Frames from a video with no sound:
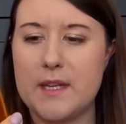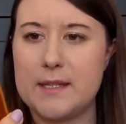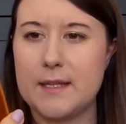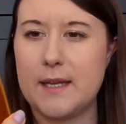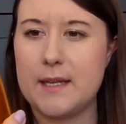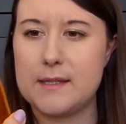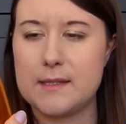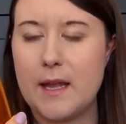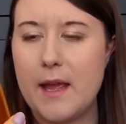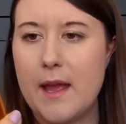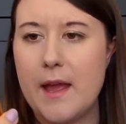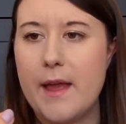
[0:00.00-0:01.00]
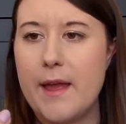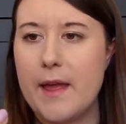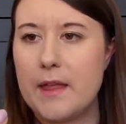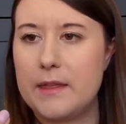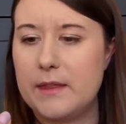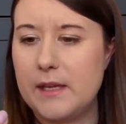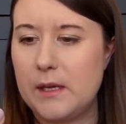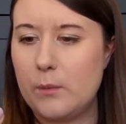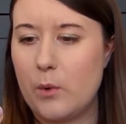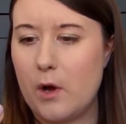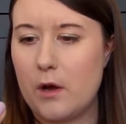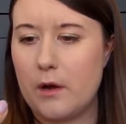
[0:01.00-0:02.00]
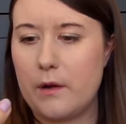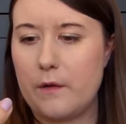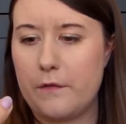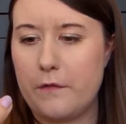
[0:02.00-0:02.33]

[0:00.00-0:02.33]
This is the one